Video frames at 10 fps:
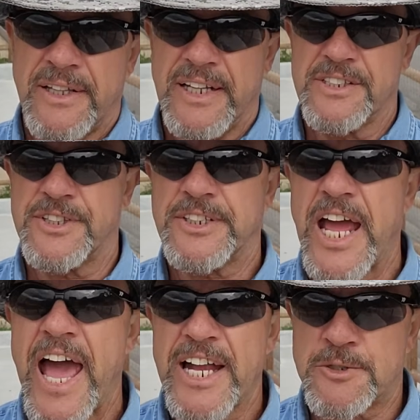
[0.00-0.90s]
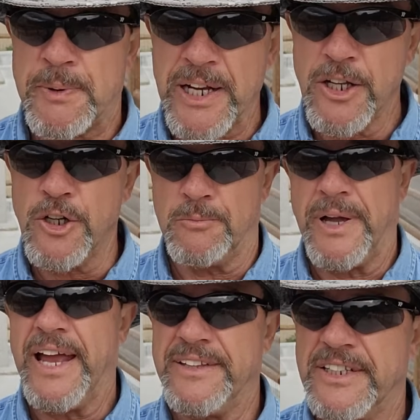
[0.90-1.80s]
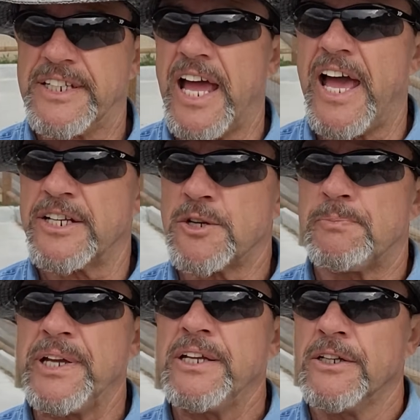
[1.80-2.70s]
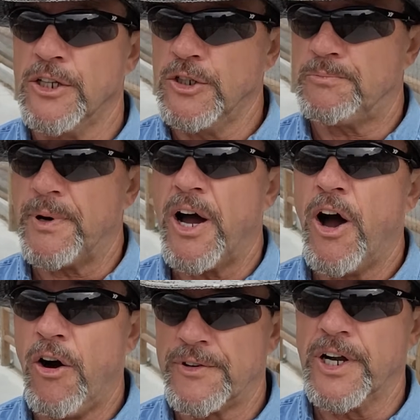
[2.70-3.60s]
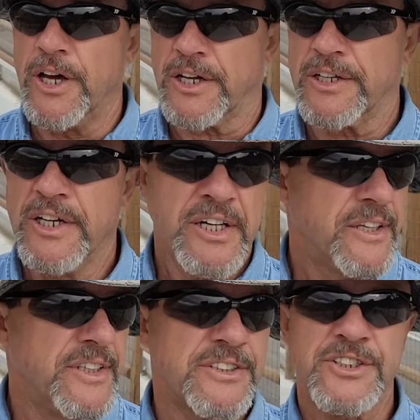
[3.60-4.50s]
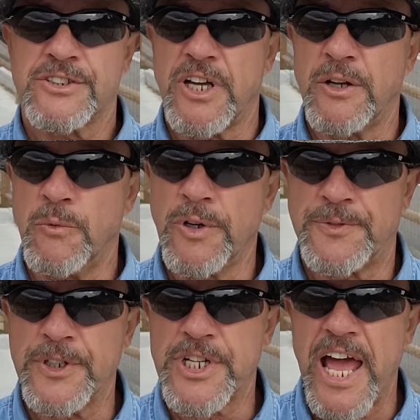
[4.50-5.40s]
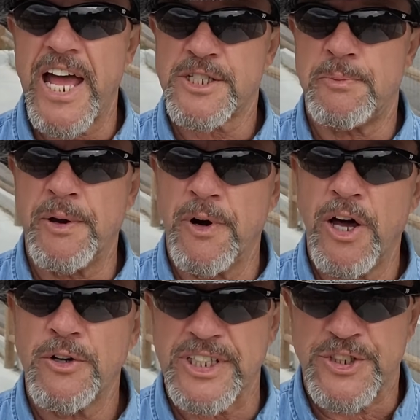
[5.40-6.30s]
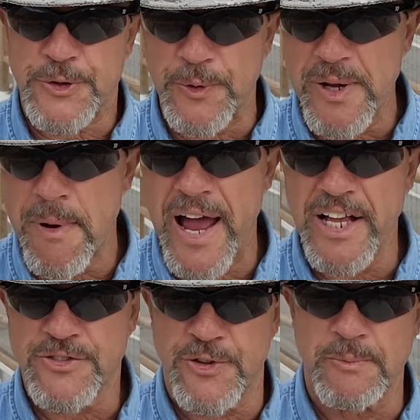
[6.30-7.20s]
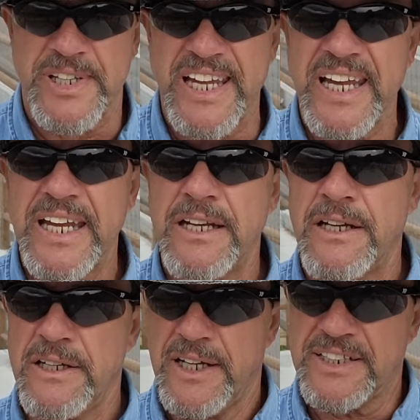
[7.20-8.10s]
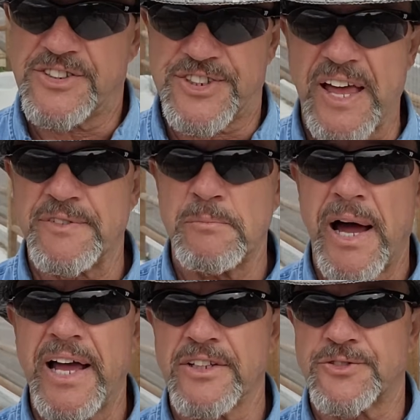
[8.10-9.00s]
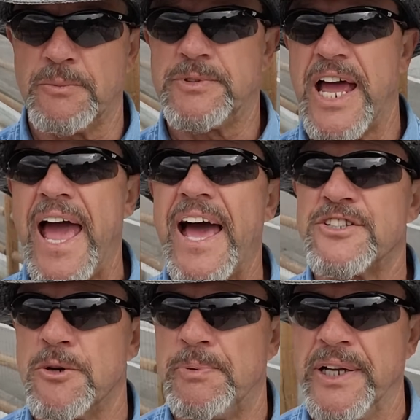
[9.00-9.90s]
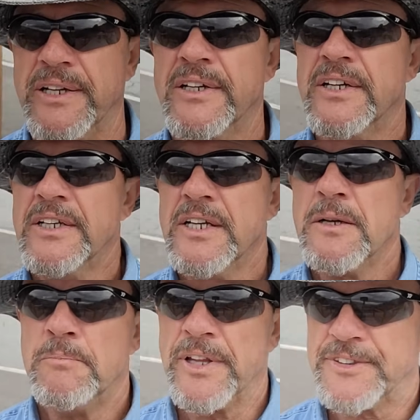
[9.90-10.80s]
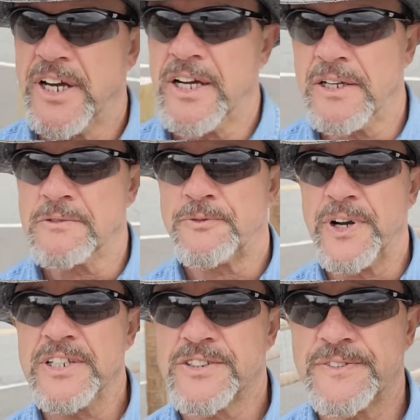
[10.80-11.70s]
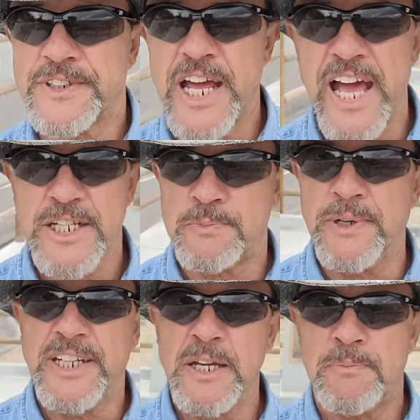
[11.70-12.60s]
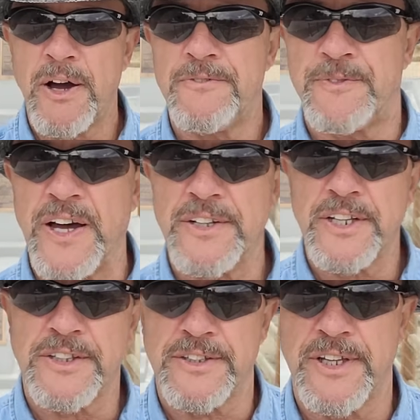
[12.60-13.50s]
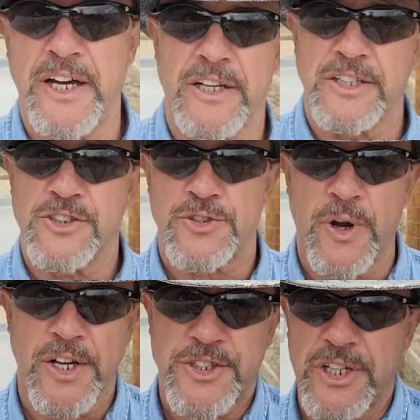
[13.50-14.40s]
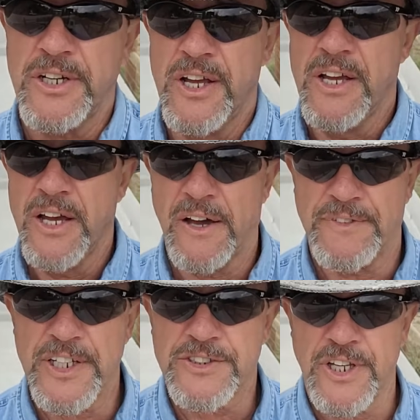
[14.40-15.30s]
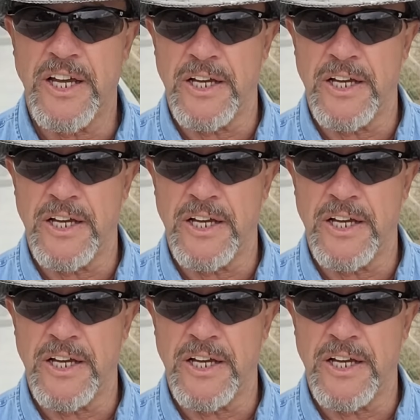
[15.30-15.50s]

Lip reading: is the Tehachapi Loop and the Tehachapi Loop Overlook. This is on Woodford Tehachapi Road. It's 3 miles from Keene and 7 miles from Tehachapi. But the Friends of the Tehachapi Depot funded the construction of this